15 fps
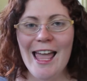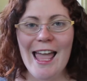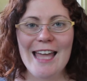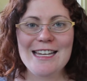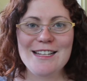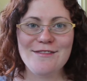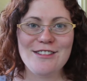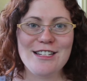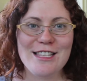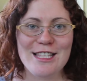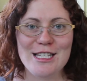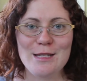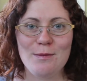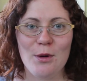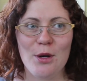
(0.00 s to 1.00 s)
And even in
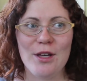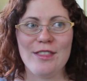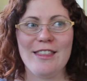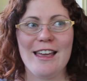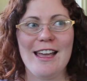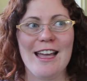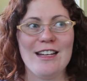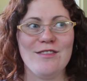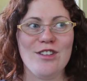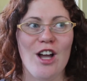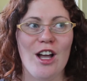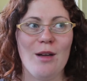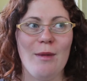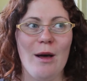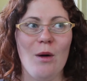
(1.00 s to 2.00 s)
this book, they kind of
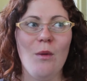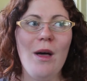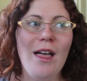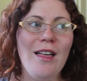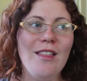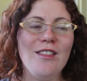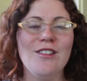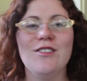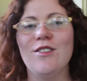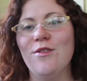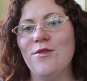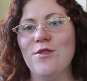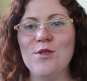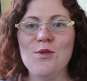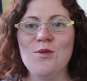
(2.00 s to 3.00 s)
talk about, well, there's a
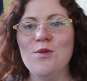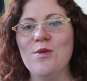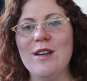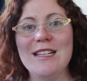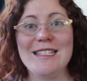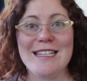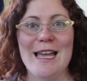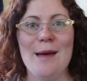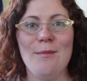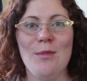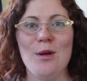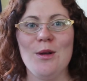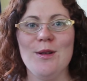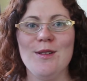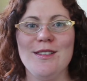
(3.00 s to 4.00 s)
few
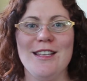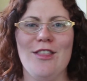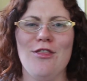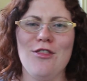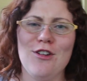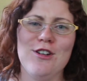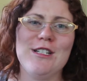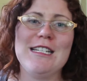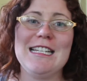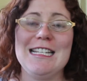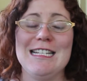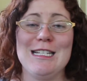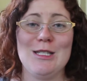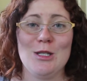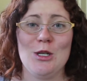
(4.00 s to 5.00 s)
examples and
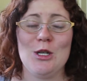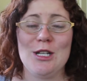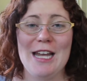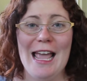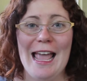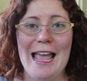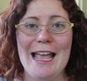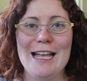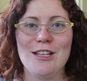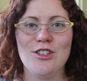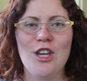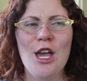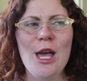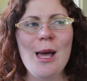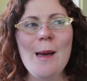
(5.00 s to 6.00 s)
13 is a good
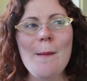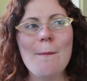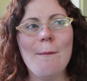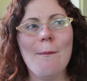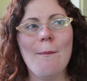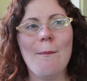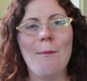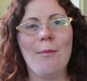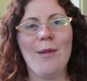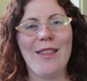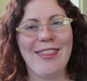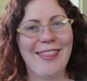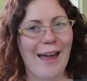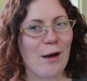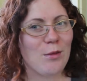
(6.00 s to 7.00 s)
age,
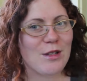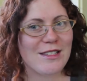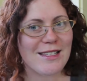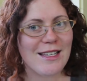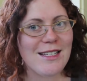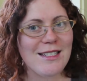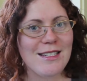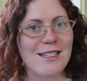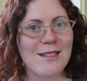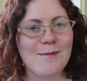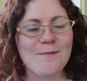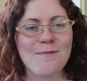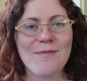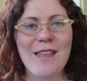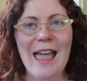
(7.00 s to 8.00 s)
but that was it.